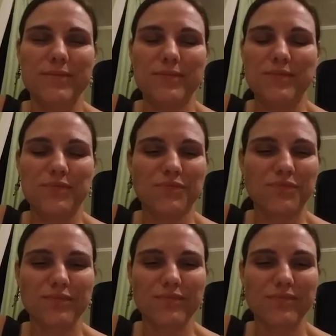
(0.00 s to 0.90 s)

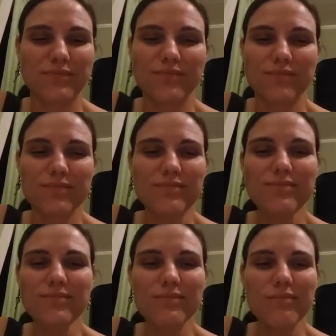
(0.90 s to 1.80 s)

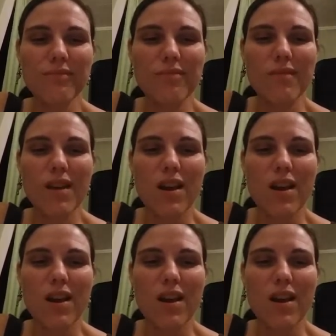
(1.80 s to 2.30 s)
(silence)